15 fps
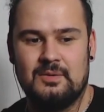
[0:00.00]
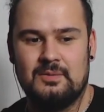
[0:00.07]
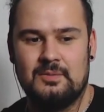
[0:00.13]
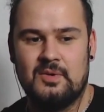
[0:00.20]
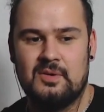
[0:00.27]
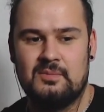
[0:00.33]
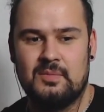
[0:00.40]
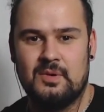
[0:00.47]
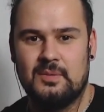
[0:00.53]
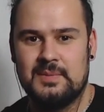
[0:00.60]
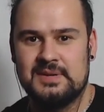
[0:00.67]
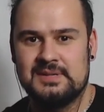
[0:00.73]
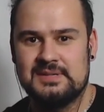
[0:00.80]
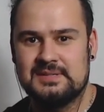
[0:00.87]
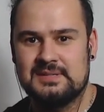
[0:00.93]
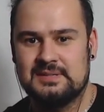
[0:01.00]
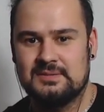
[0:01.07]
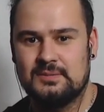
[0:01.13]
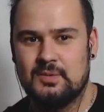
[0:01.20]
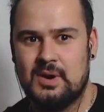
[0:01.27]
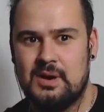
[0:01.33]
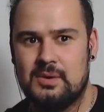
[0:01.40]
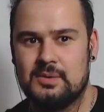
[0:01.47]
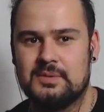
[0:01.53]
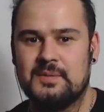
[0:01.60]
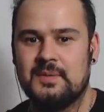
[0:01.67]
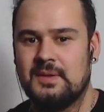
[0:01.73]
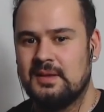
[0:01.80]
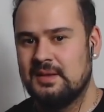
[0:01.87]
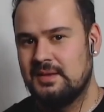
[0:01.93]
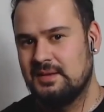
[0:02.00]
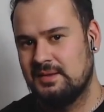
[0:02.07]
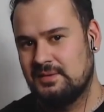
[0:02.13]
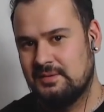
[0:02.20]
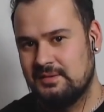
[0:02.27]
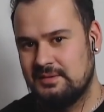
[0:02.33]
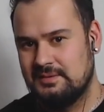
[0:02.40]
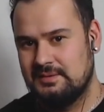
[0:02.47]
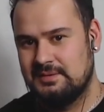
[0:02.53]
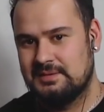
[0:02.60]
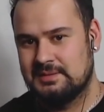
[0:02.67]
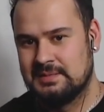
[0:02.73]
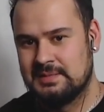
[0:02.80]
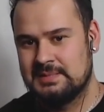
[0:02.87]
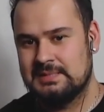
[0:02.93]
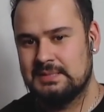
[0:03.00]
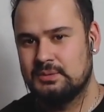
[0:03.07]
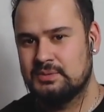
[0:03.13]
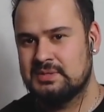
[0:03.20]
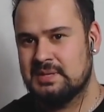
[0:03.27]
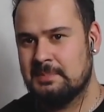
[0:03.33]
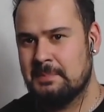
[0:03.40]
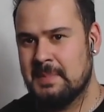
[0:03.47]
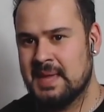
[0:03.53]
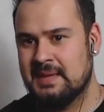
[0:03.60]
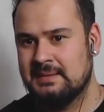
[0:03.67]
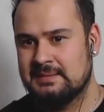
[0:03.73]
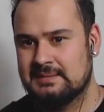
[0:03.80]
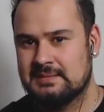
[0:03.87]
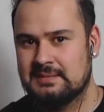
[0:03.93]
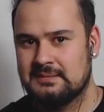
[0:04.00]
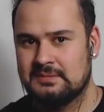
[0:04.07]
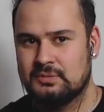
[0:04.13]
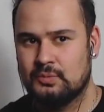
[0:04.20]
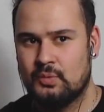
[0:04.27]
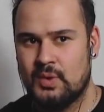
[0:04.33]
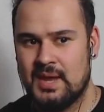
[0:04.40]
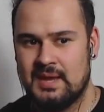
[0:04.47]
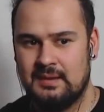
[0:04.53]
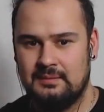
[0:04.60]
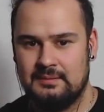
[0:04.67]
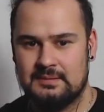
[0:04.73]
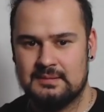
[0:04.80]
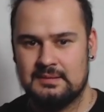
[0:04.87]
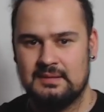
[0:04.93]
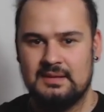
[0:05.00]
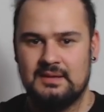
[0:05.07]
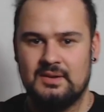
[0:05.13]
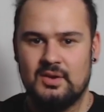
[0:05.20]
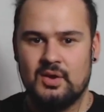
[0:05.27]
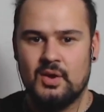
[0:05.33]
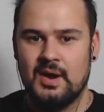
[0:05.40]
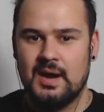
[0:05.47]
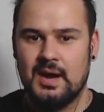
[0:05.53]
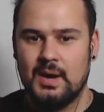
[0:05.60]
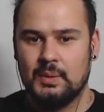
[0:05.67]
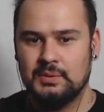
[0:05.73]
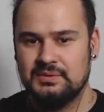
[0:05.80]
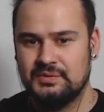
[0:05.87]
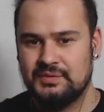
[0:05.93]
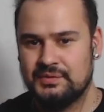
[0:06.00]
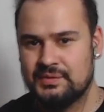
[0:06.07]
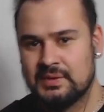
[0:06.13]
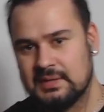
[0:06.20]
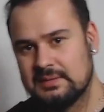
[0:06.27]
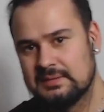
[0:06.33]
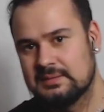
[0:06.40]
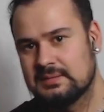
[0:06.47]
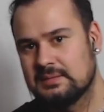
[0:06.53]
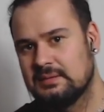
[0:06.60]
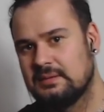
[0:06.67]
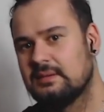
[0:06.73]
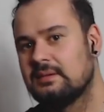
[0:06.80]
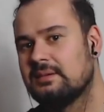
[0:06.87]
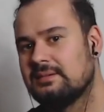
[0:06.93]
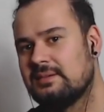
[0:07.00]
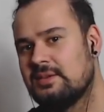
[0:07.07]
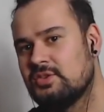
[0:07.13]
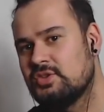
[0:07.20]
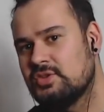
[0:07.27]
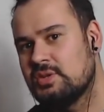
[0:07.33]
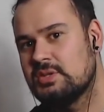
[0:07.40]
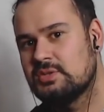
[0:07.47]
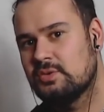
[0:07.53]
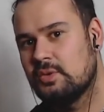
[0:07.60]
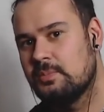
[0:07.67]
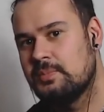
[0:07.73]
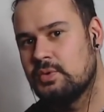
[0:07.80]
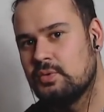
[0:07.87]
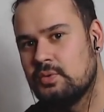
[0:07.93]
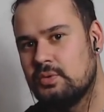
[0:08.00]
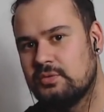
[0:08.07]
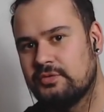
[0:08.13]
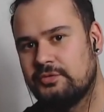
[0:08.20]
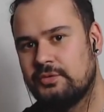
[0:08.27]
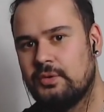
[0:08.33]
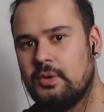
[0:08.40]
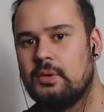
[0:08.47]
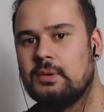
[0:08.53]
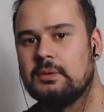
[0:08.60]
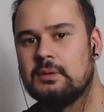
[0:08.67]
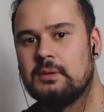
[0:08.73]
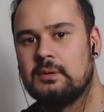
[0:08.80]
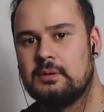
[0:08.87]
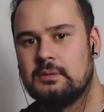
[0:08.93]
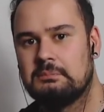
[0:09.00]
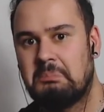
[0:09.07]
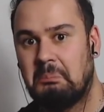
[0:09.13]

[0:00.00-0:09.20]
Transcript: Oh, one moment. Wow. This looks amazing. The red, her outfit, and she's so beautiful.